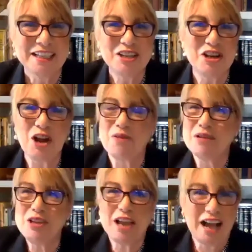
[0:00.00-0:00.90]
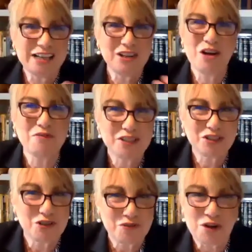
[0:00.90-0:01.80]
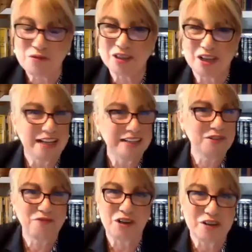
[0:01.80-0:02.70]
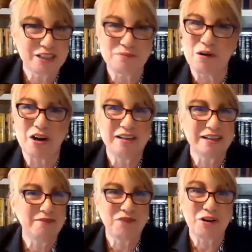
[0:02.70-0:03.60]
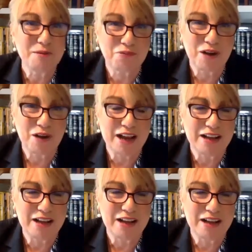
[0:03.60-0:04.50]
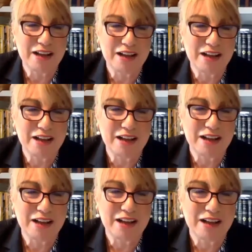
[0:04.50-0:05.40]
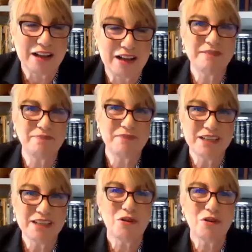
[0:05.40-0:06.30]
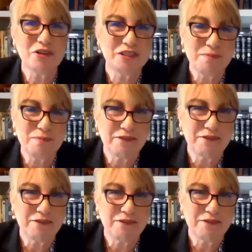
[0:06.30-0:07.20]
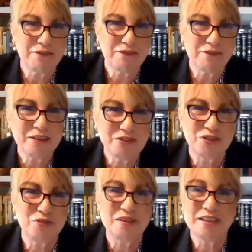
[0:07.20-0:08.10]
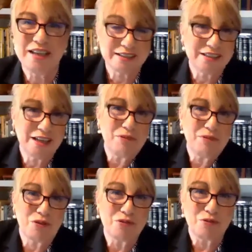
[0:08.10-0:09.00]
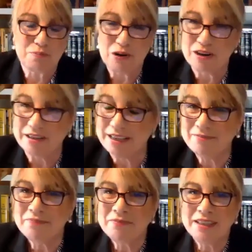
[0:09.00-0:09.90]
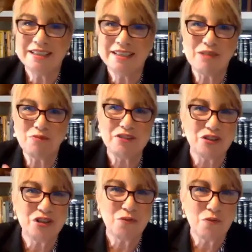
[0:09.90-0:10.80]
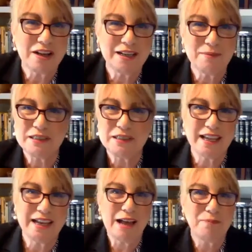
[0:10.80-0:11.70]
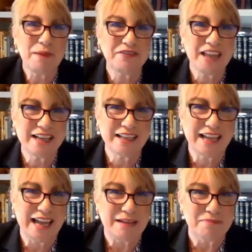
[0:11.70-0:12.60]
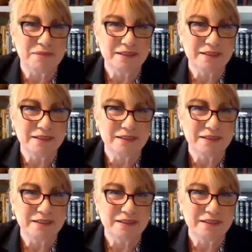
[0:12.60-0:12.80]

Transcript: You know, I know that you know a lot. You're very smart. And I'm very proud of you." He said, "But in order to make friends, what I want you to do the next time you go to a party is I want you to walk up and say, 'How about that game?'"